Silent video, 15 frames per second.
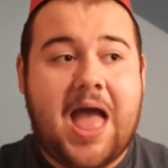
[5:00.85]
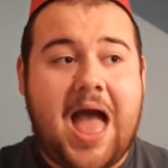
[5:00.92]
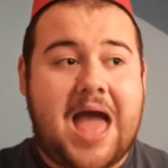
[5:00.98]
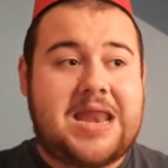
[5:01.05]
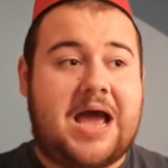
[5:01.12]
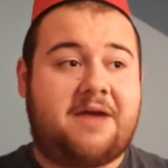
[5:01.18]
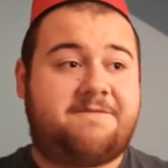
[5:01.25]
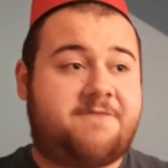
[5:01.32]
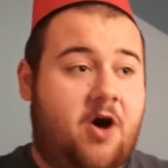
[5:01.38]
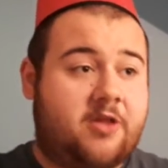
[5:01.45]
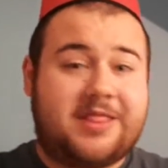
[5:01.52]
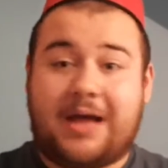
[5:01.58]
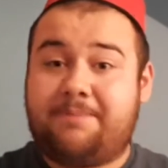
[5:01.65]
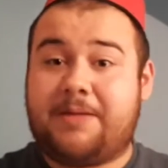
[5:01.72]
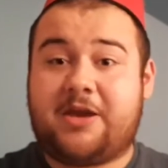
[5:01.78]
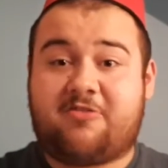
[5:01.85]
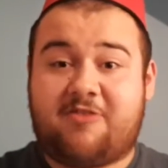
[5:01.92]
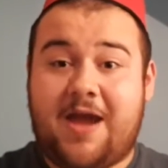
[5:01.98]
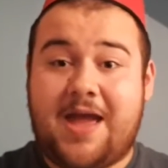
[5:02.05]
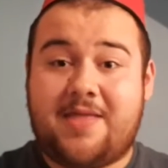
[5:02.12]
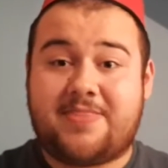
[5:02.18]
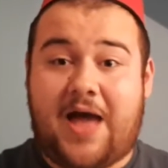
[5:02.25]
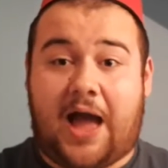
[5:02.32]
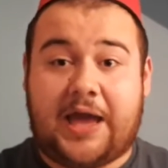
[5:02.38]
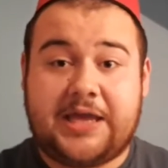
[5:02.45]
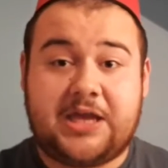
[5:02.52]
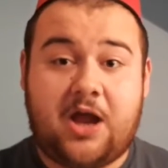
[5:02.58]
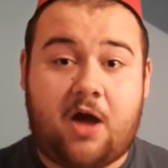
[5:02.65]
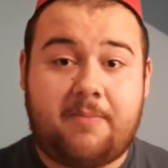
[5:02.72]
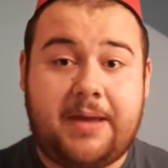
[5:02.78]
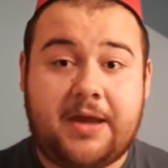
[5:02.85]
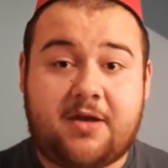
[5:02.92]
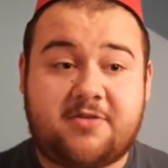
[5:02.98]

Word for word: And I thought, that'd be great, that. You know what I mean?